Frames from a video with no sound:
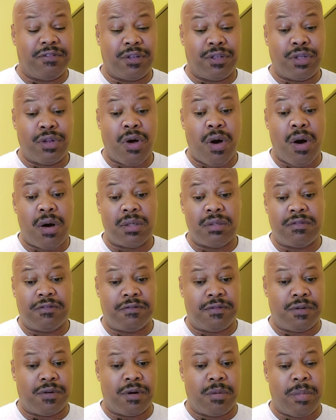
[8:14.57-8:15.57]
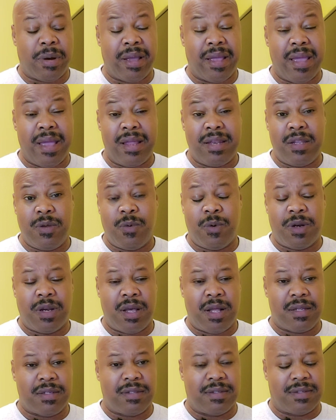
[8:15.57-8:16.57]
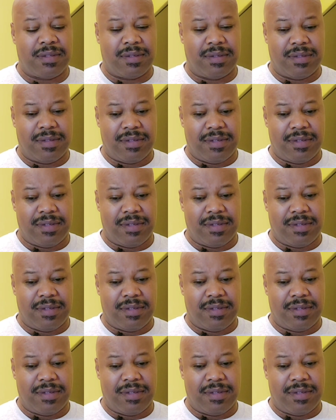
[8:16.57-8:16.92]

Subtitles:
longed for by anyone else.